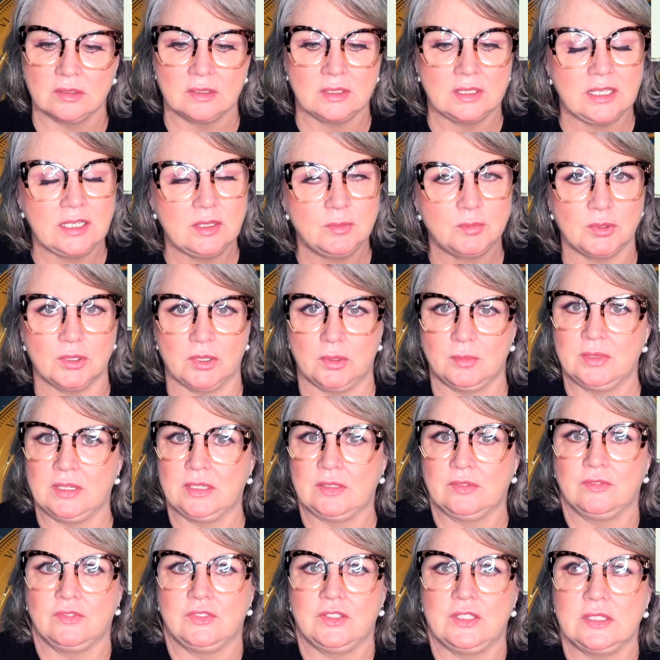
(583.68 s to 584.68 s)
Libra. I
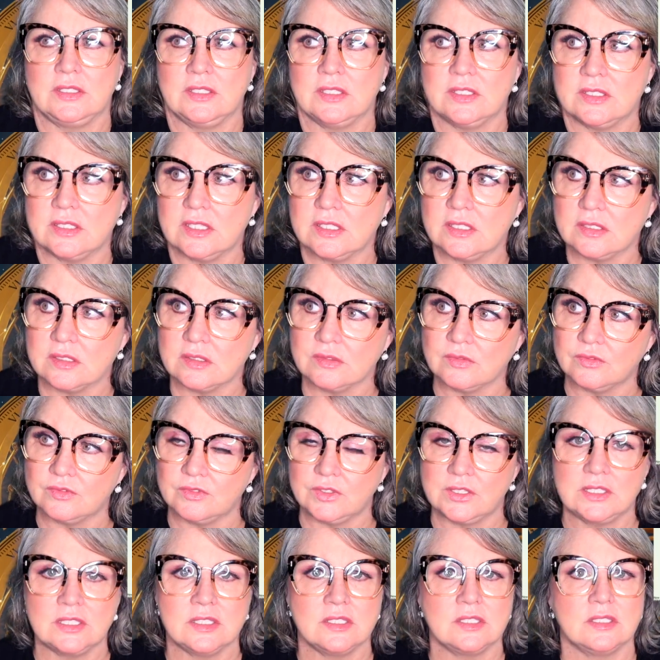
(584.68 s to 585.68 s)
mean, Venus is
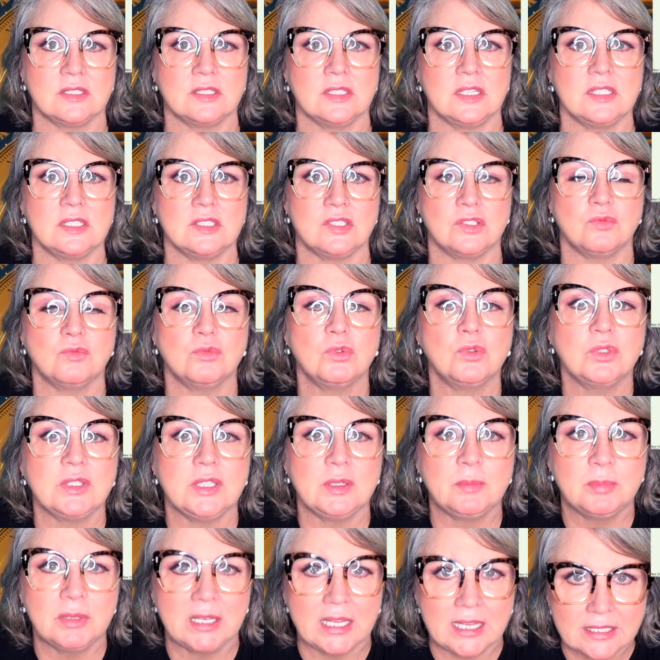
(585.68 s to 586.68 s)
the
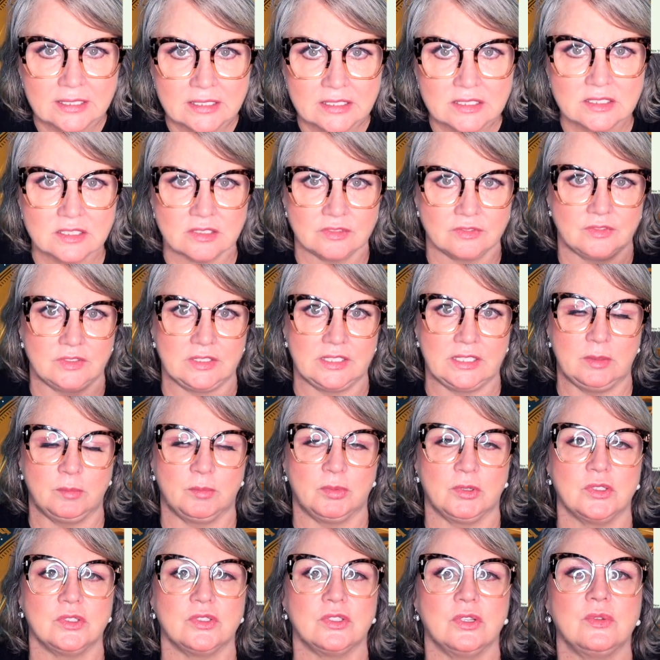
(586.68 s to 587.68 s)
ruling planet of
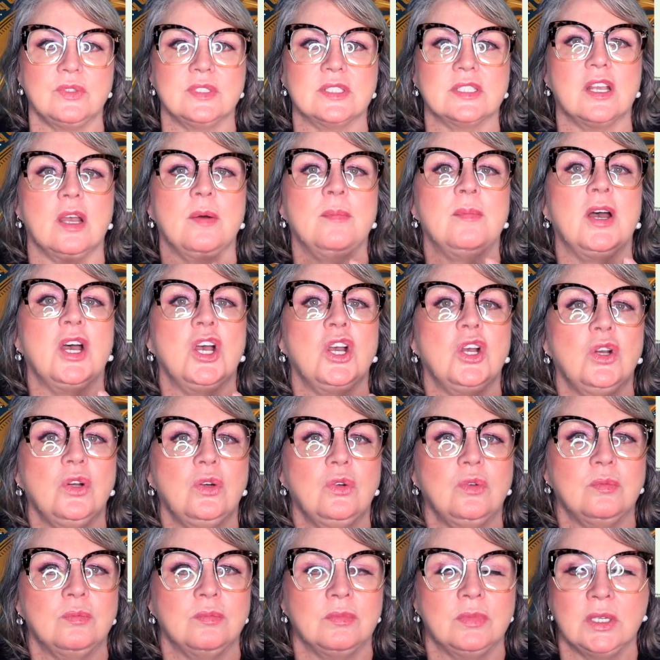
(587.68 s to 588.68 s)
Libra, so it's come
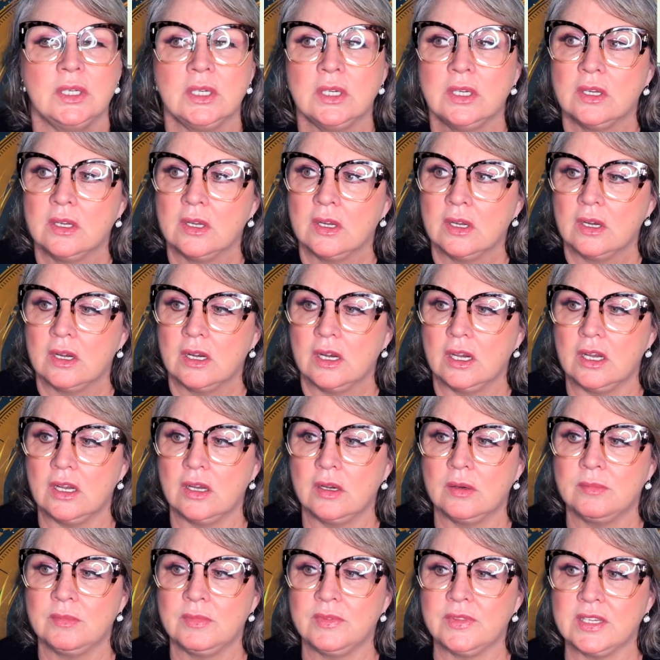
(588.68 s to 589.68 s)
home.
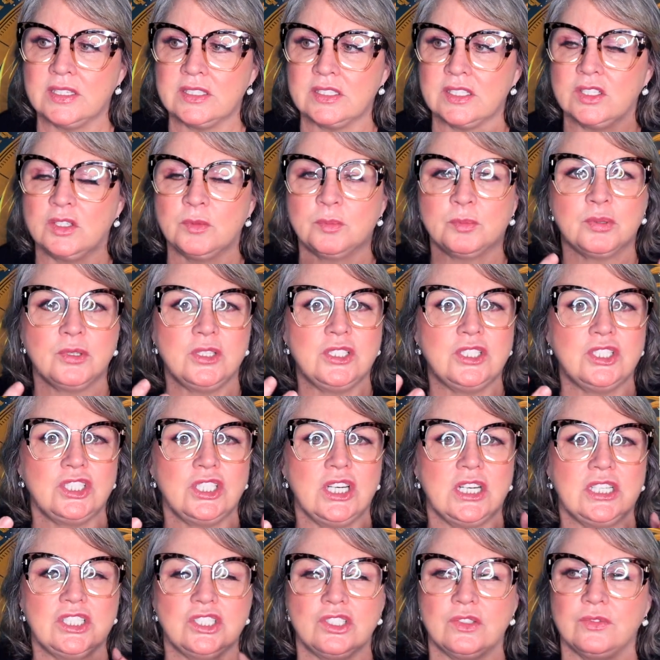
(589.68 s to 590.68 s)
There's an
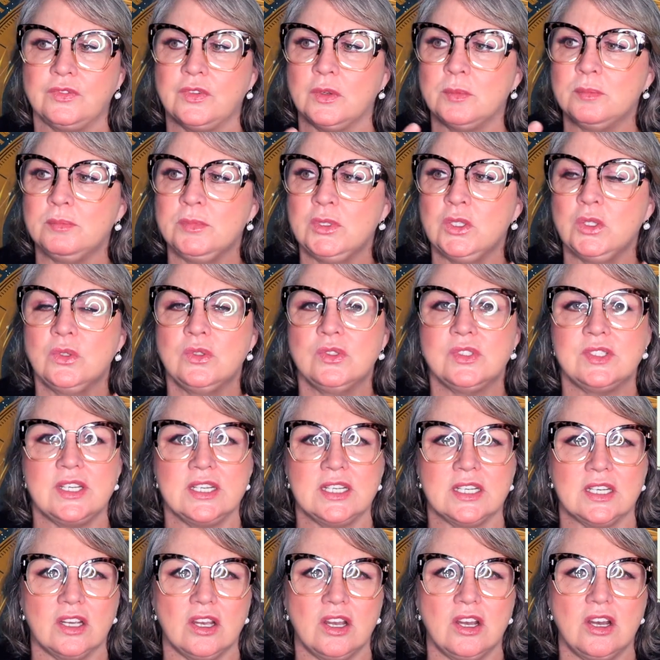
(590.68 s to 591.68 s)
appreciation for
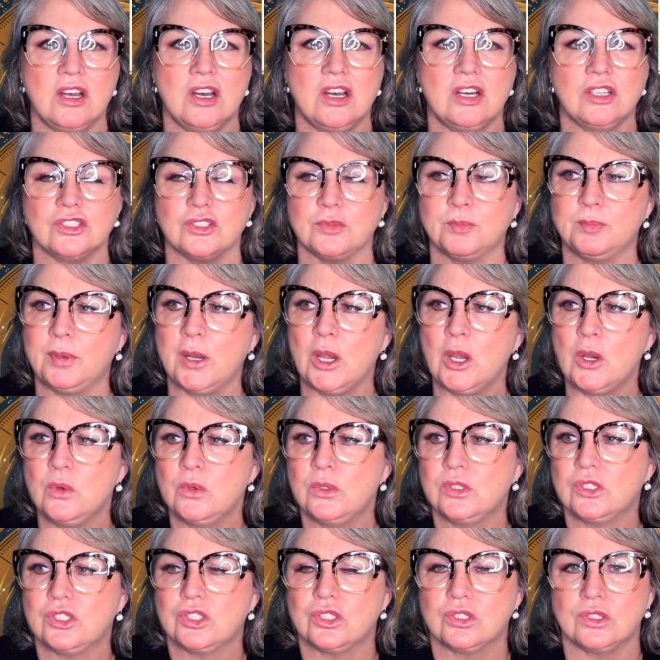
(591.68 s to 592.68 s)
music, art,
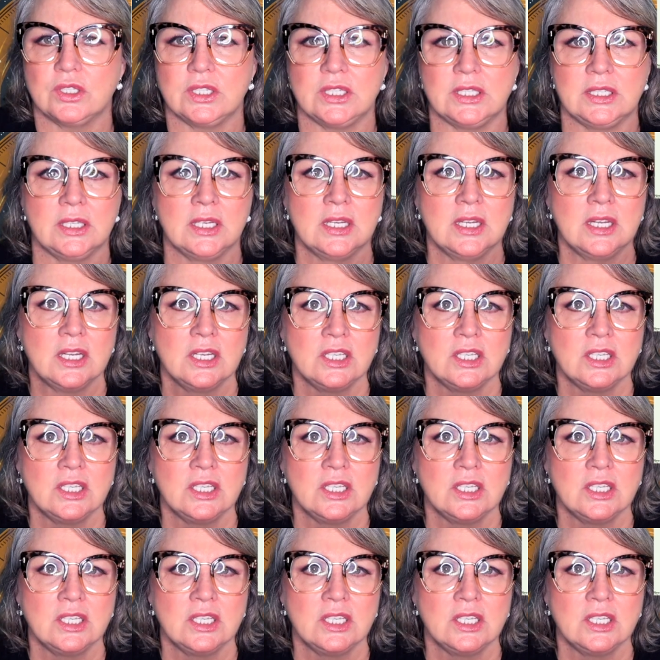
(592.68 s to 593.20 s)
poetry.